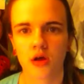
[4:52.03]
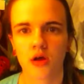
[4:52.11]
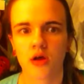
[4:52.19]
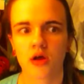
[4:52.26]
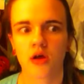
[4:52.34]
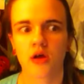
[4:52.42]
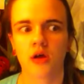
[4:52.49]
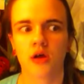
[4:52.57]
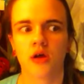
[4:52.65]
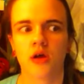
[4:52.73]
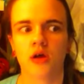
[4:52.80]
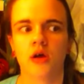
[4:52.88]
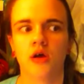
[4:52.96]

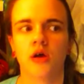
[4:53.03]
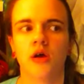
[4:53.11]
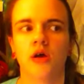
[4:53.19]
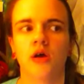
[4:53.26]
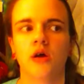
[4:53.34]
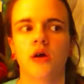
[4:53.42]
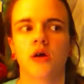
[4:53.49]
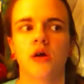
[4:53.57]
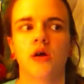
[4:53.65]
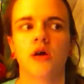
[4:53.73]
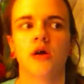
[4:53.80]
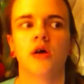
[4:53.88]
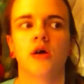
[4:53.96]

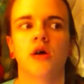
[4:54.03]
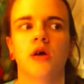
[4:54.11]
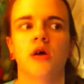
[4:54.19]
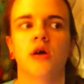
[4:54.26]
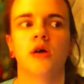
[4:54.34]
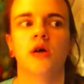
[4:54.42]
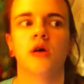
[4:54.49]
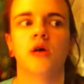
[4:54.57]
No one is speaking in this clip.